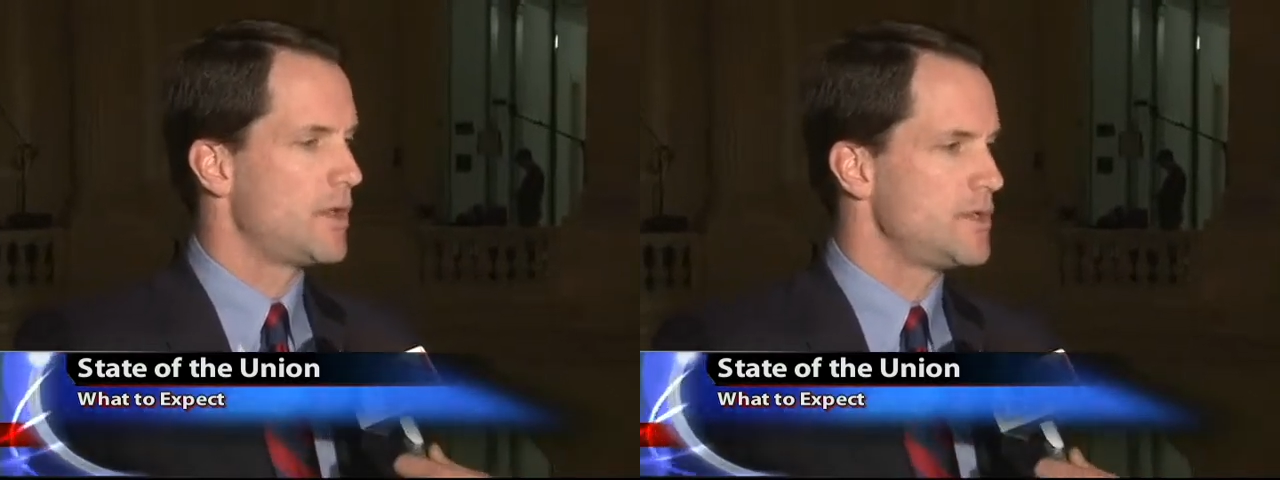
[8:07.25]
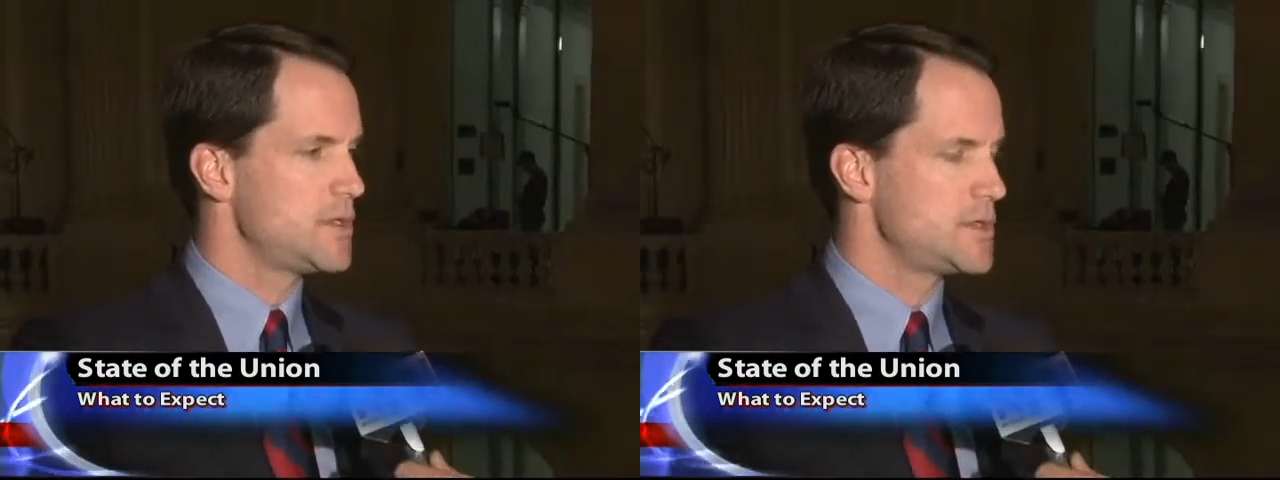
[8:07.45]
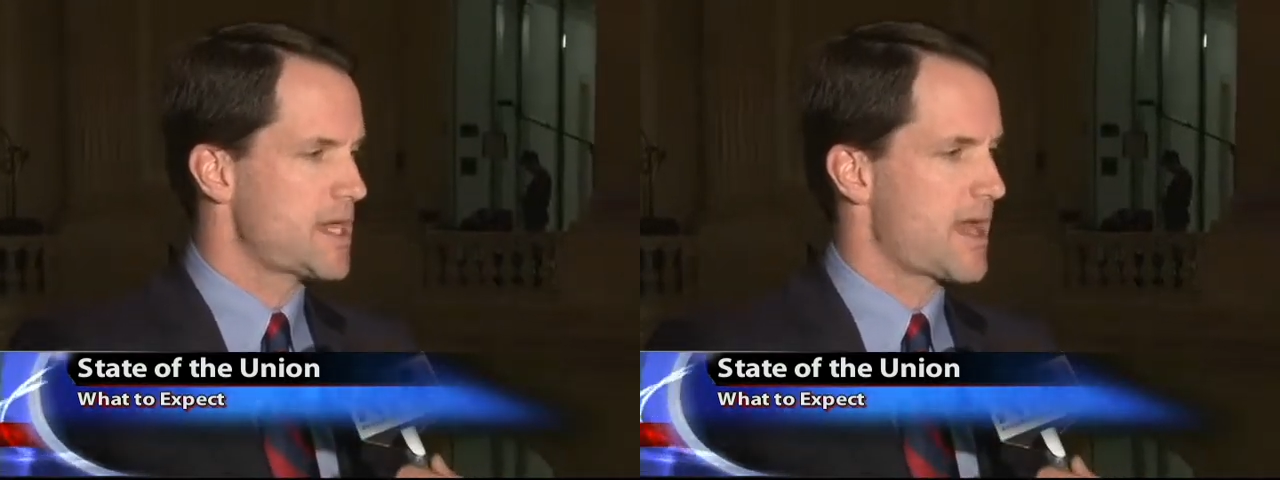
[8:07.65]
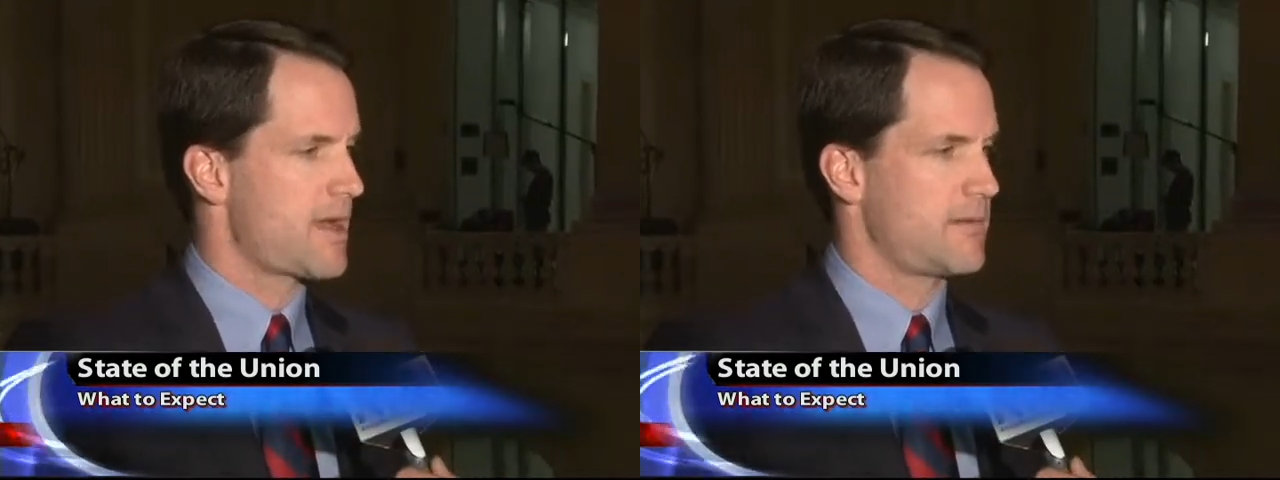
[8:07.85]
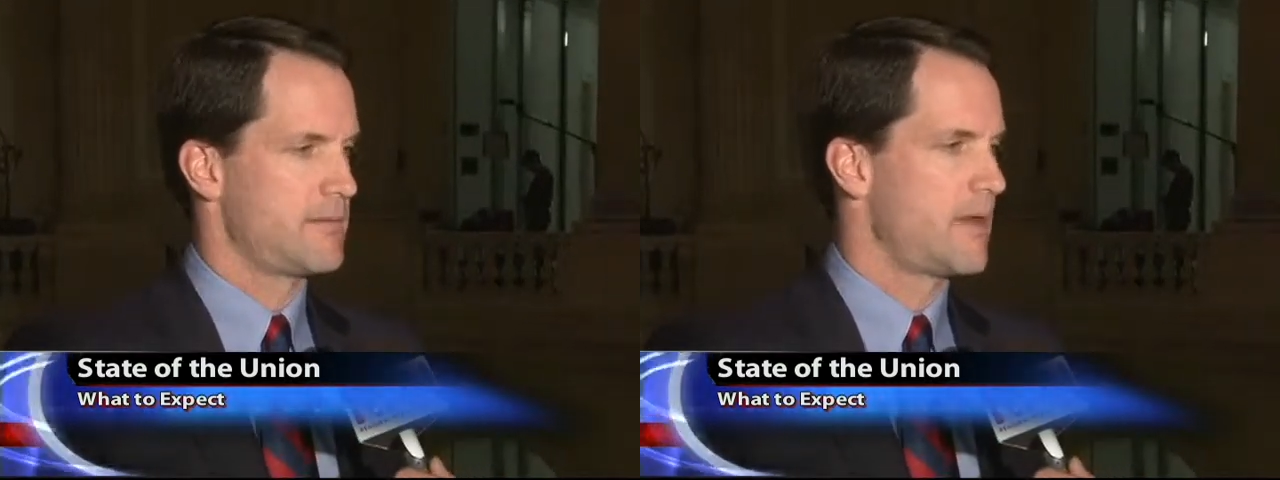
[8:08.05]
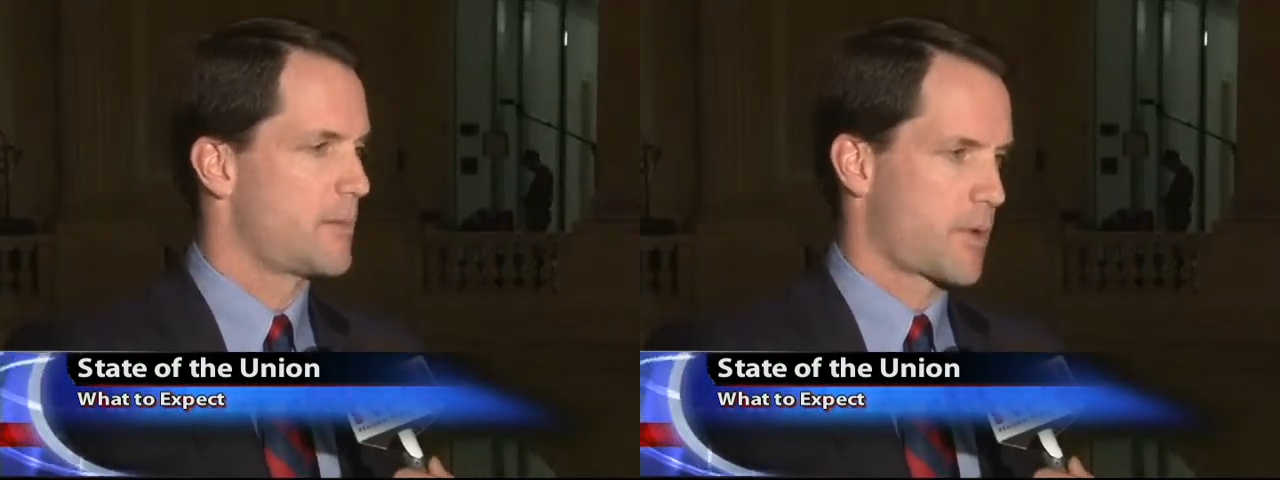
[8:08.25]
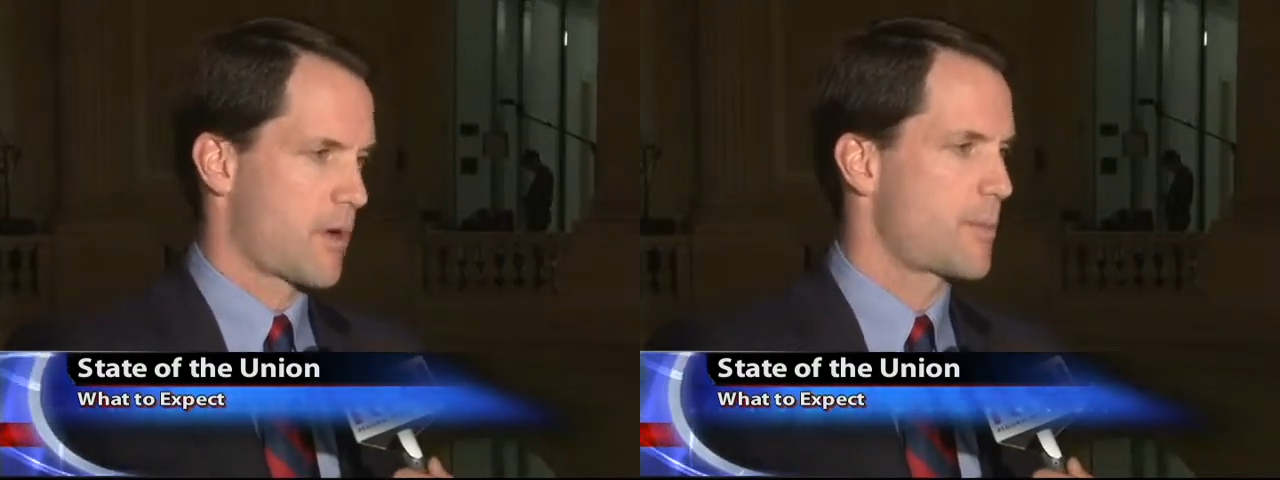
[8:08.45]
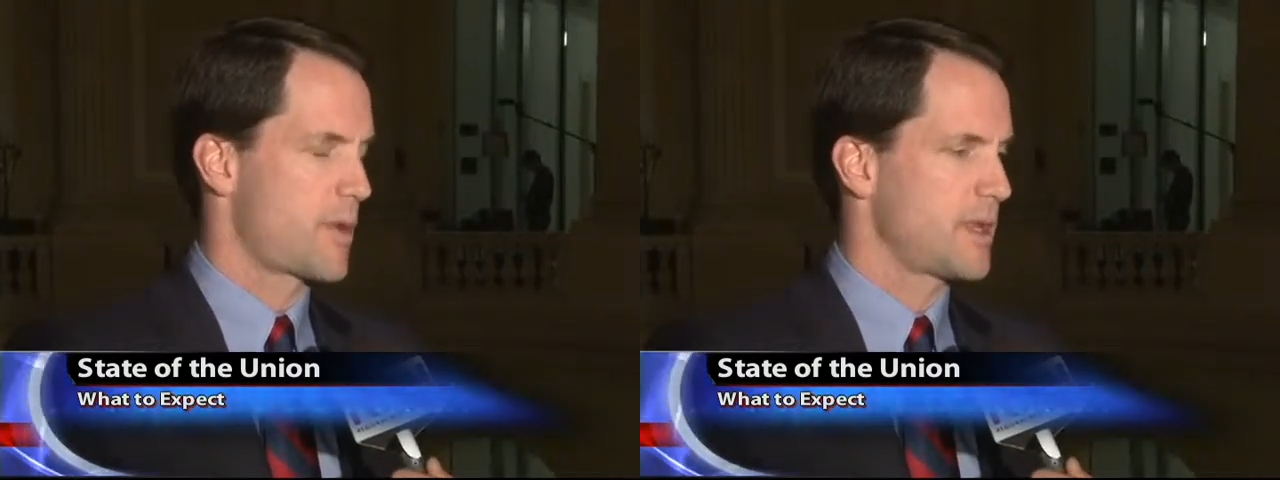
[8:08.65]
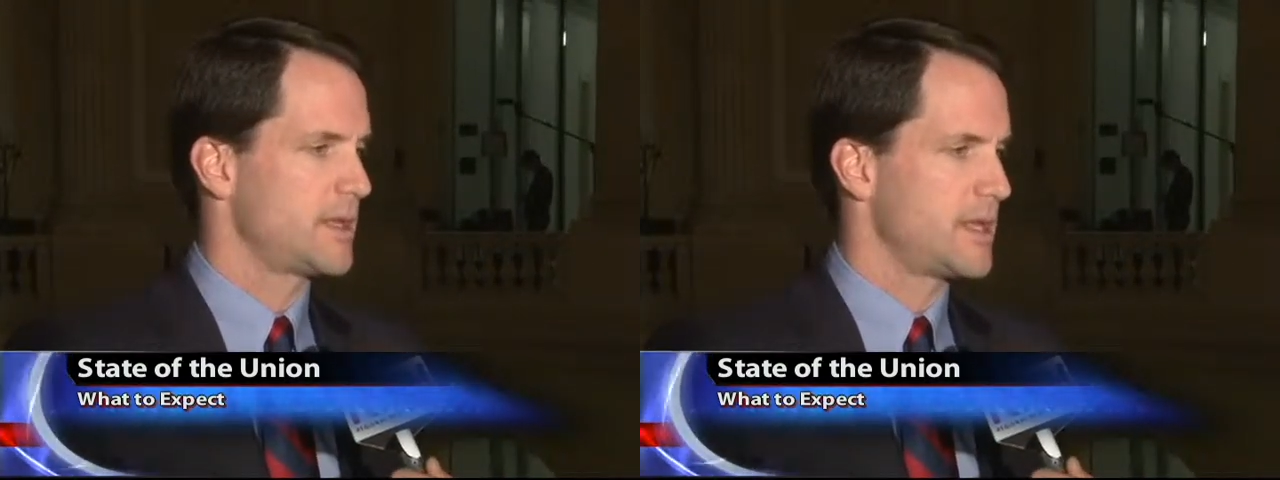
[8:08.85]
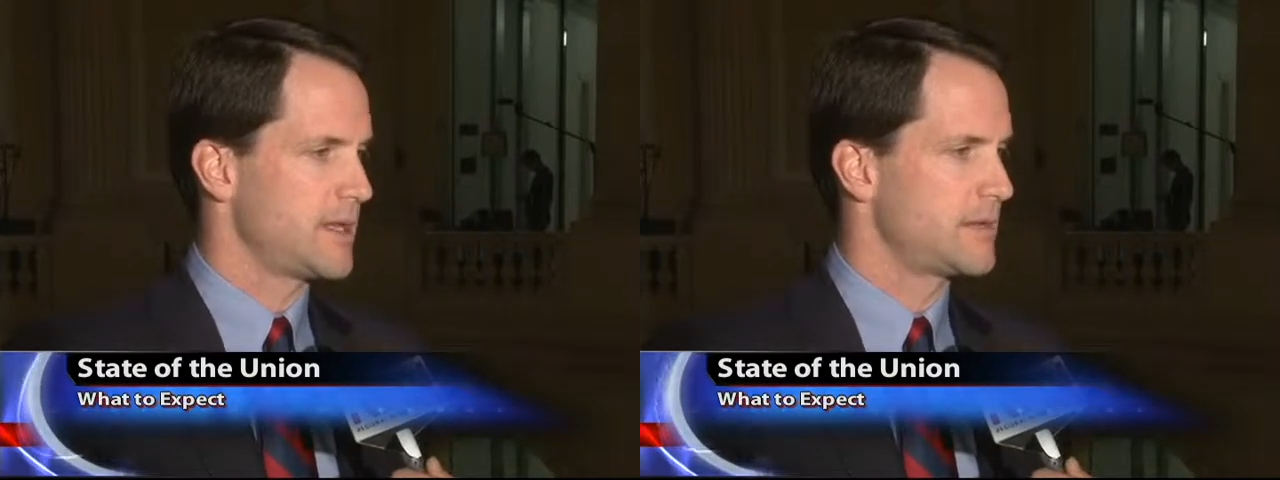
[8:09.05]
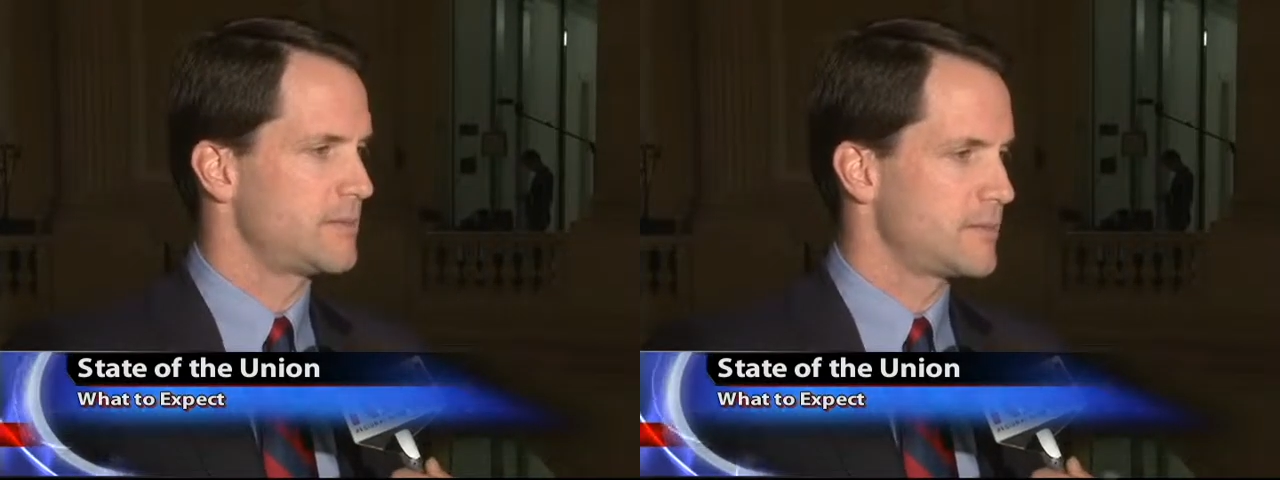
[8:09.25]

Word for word: Newtown appropriately,